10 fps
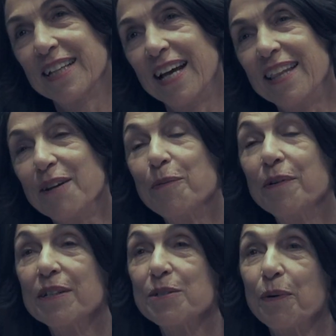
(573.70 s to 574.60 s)
I think
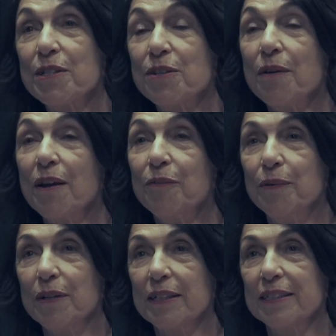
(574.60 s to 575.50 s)
words, once you have
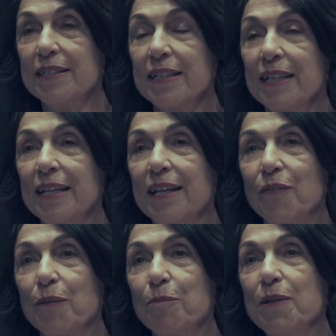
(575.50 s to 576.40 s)
words,
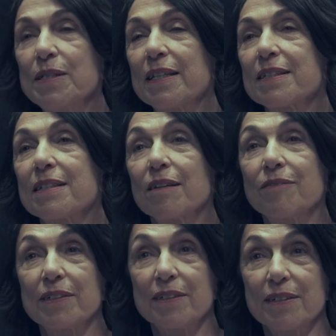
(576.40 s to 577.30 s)
the music
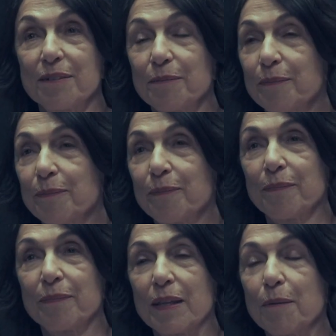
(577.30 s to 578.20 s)
suffers
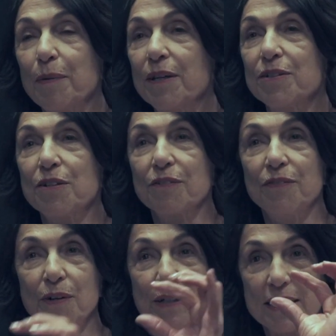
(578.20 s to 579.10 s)
because your
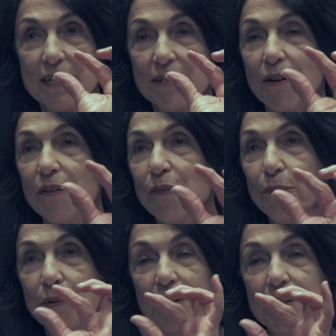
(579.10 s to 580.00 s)
focus is on the
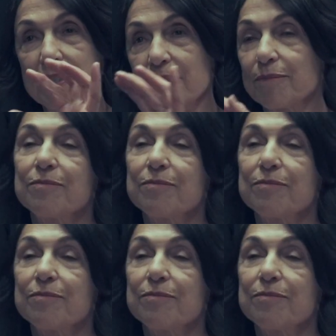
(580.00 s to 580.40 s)
words.